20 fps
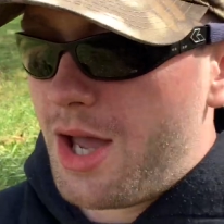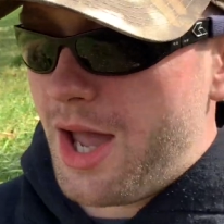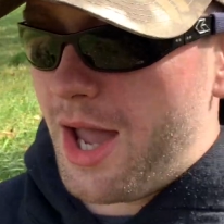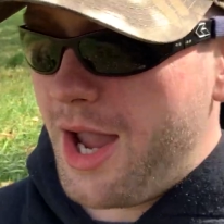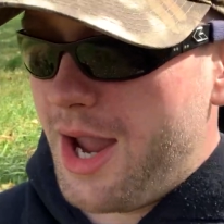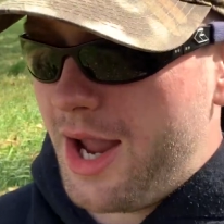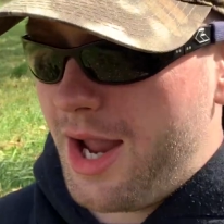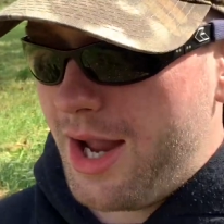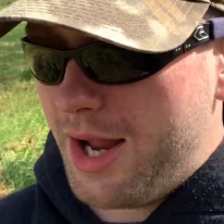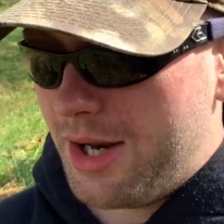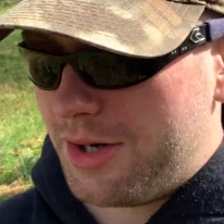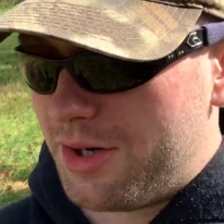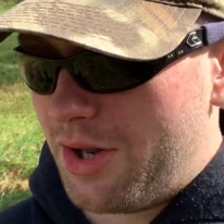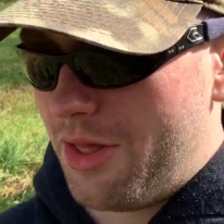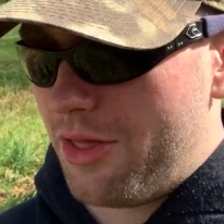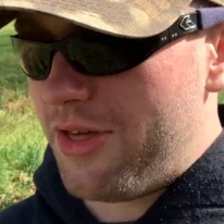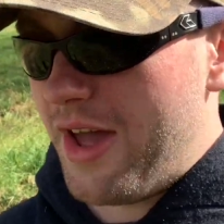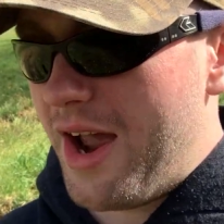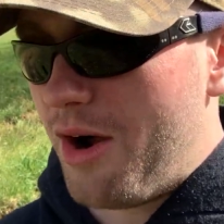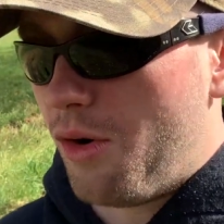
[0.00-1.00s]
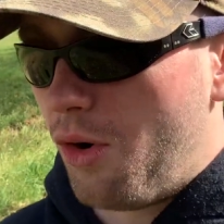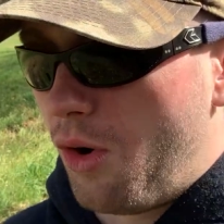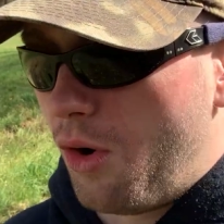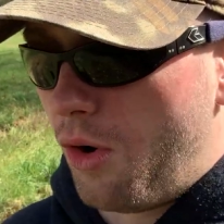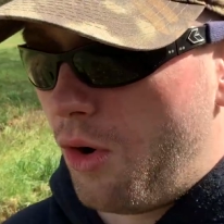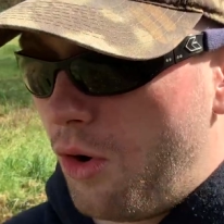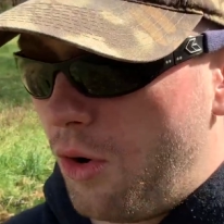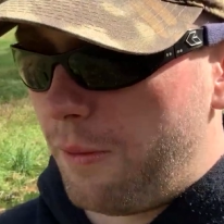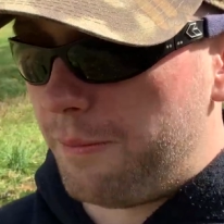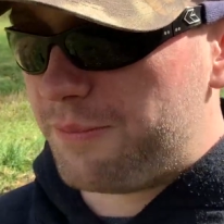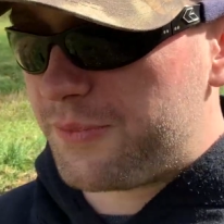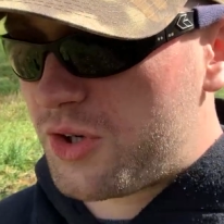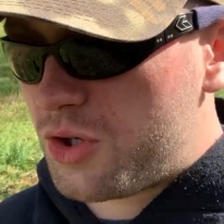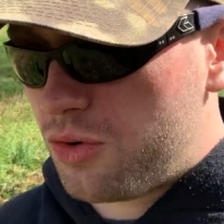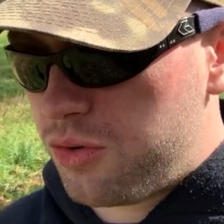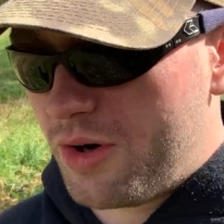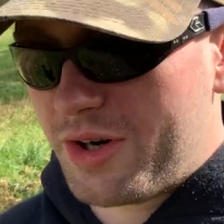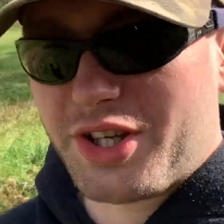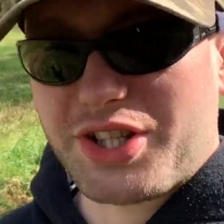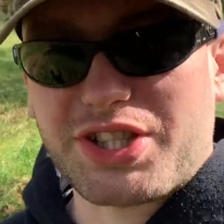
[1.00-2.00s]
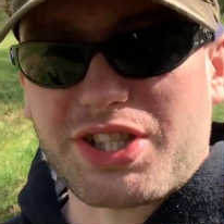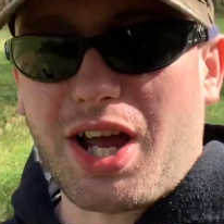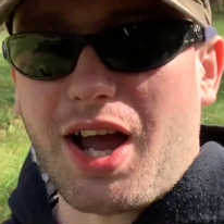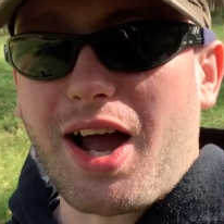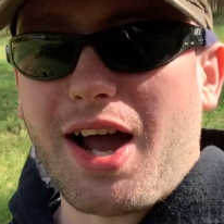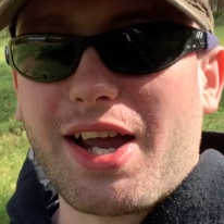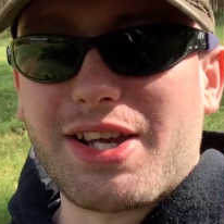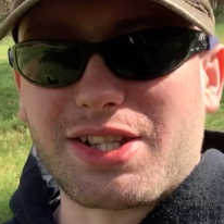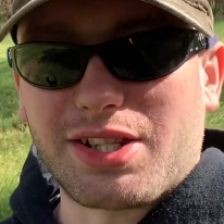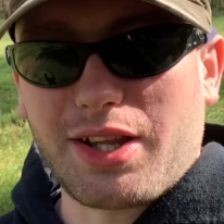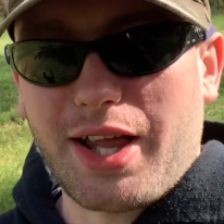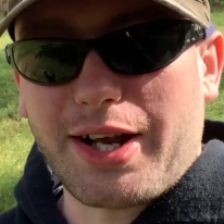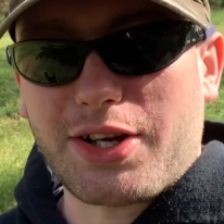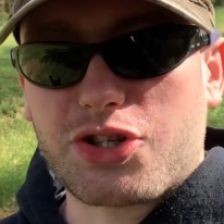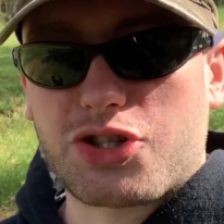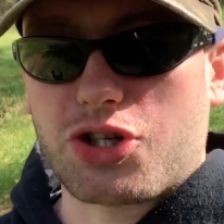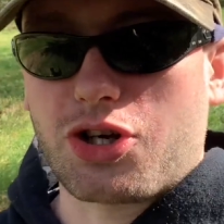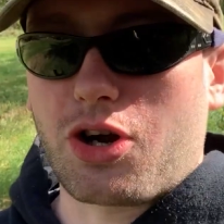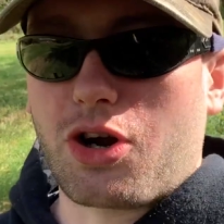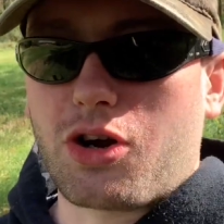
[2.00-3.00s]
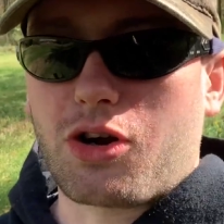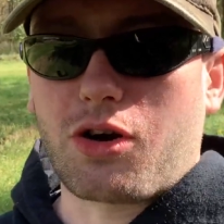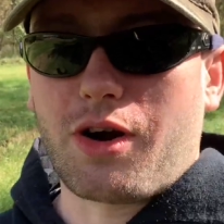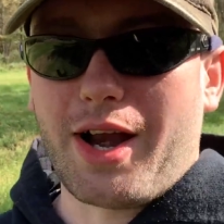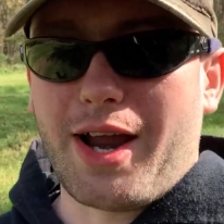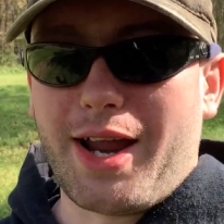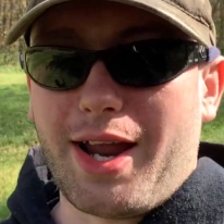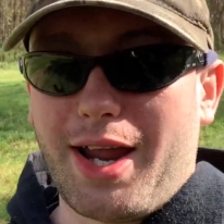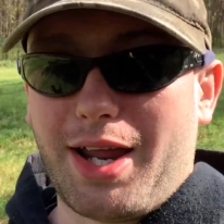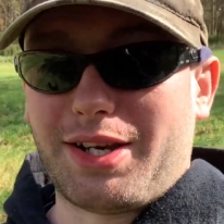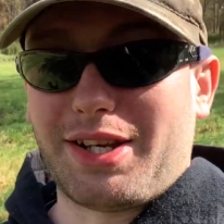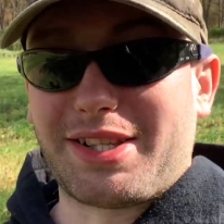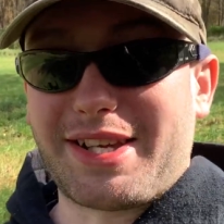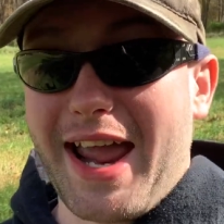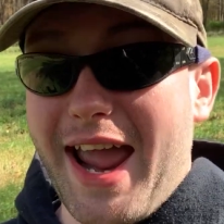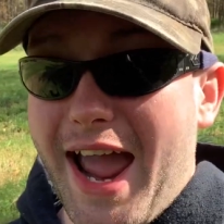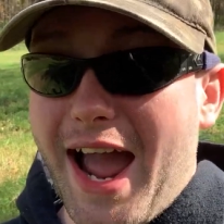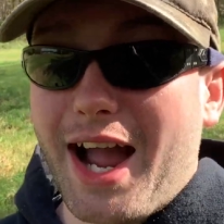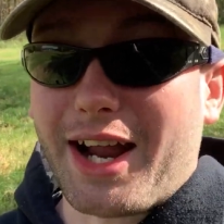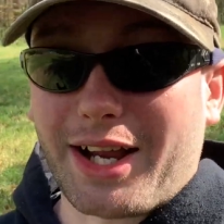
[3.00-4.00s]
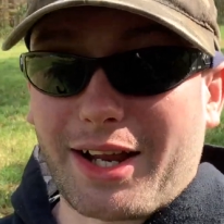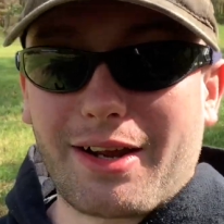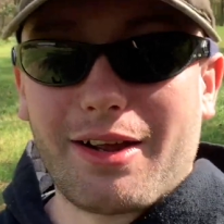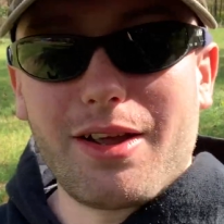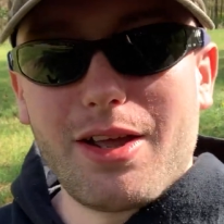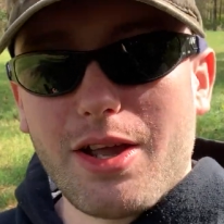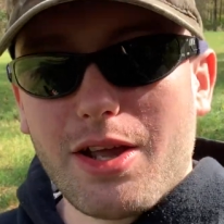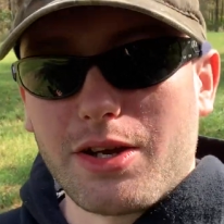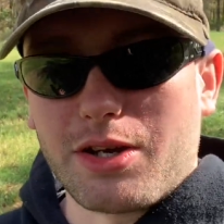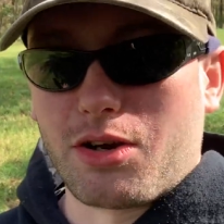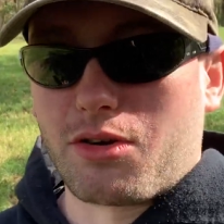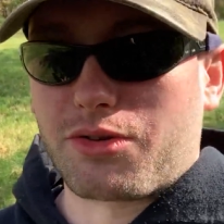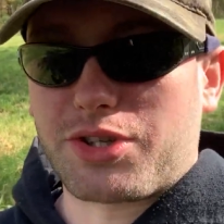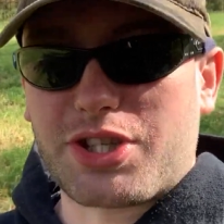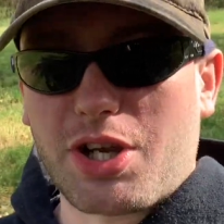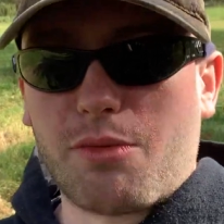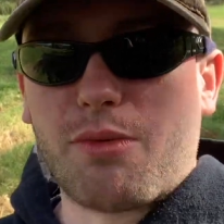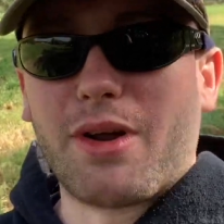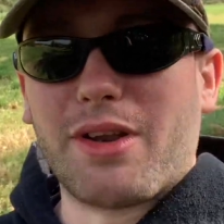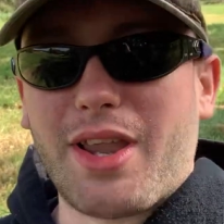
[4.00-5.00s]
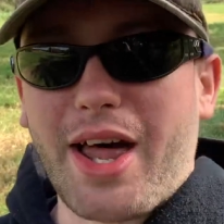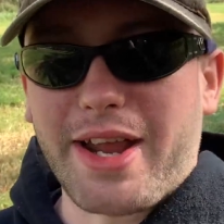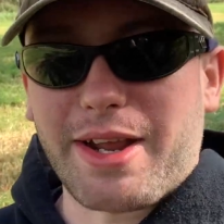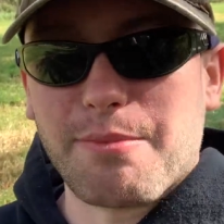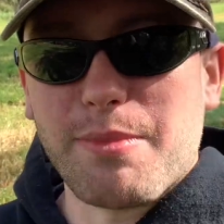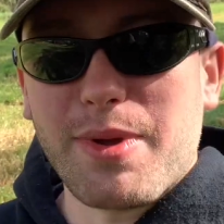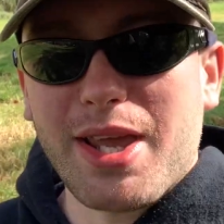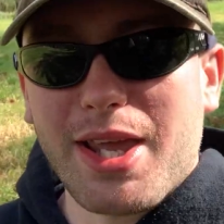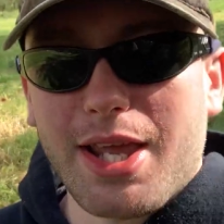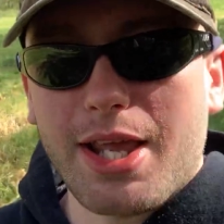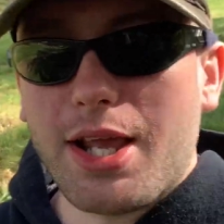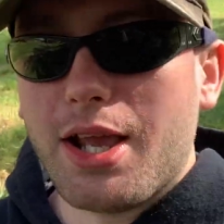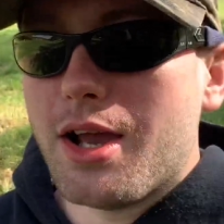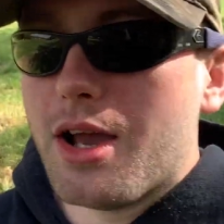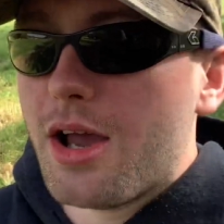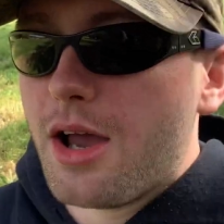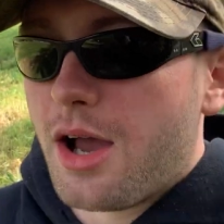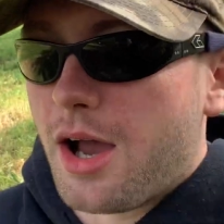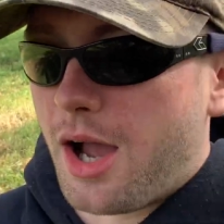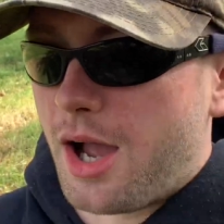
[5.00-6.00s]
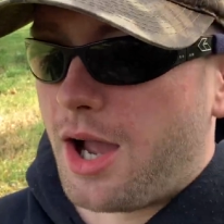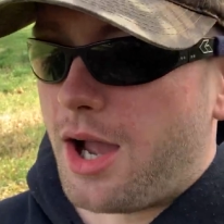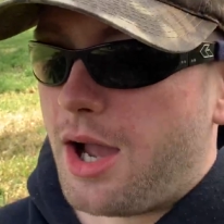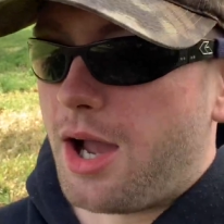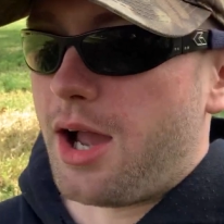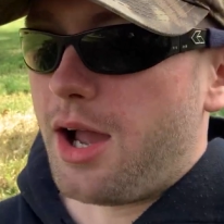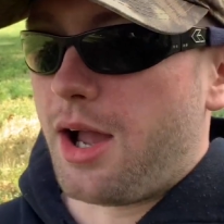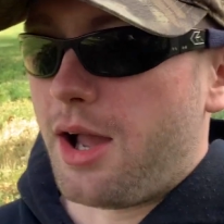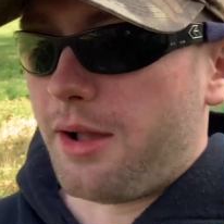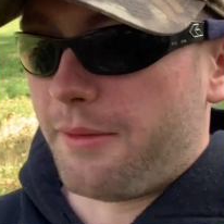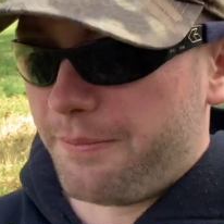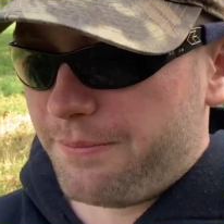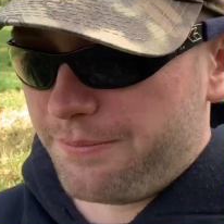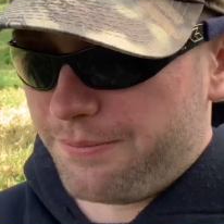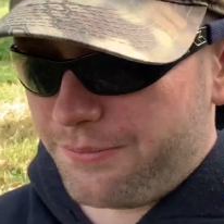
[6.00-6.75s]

and they'll criticize, lecture, and attack, you know, someone like me, uh,